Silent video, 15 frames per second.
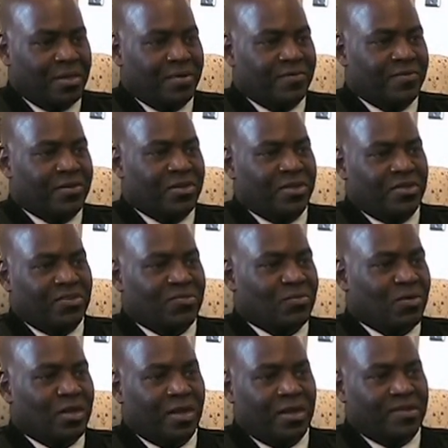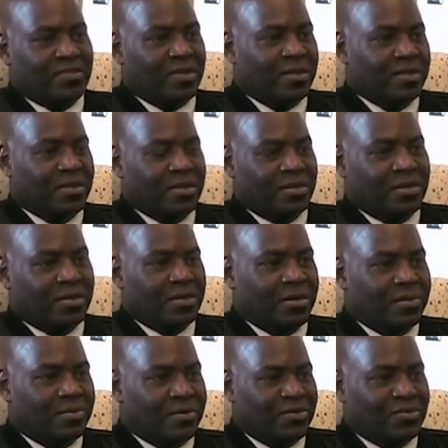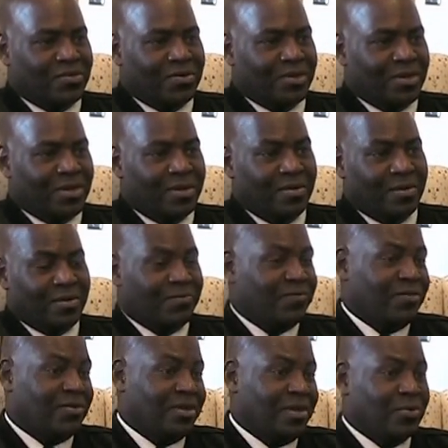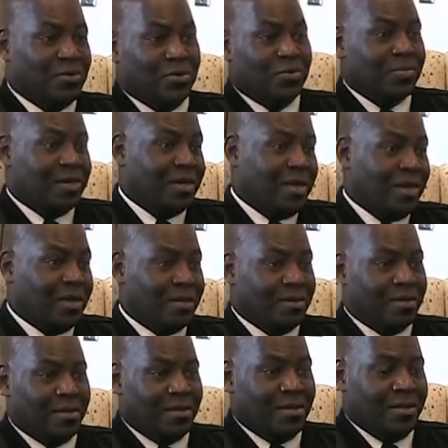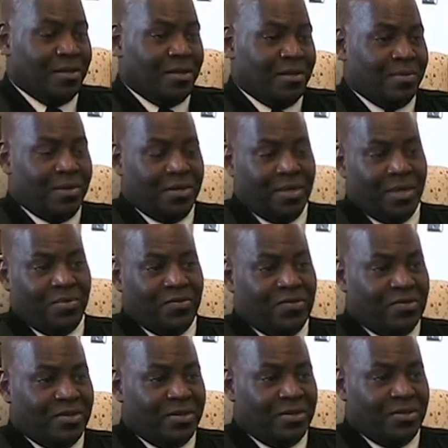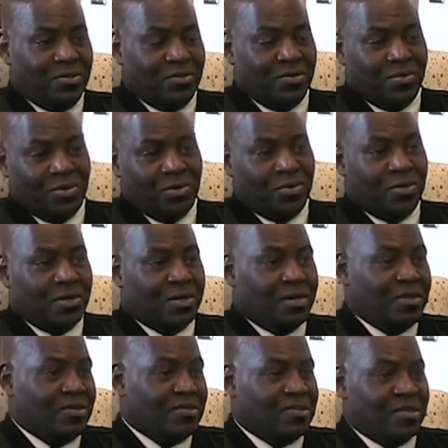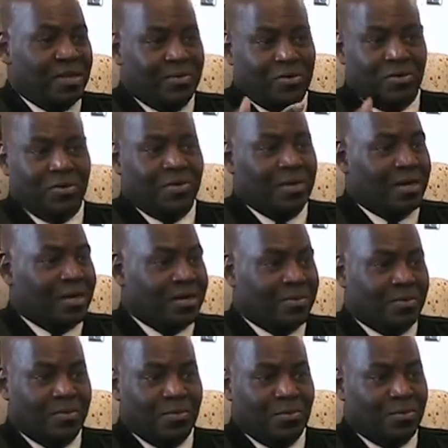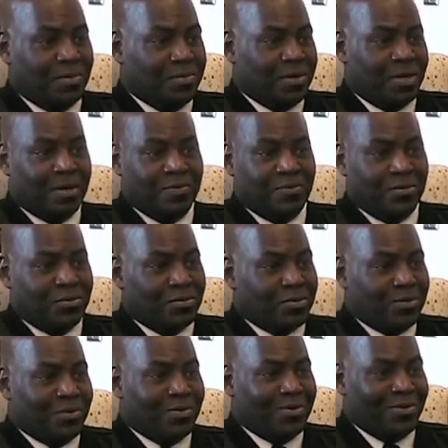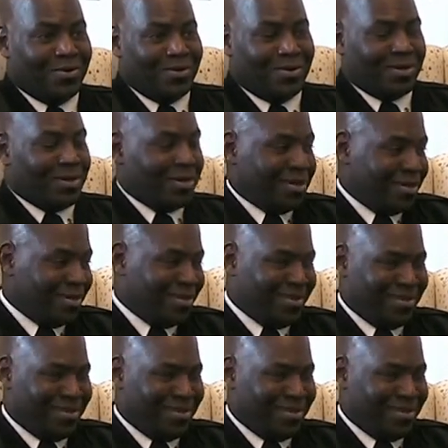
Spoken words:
Figured he'd just walk outside and take the garbage, okay? And he figured that would hurt my dad. My dad was standing at the door when he walked out. He just slammed the door behind him, went back up to the room. Okay?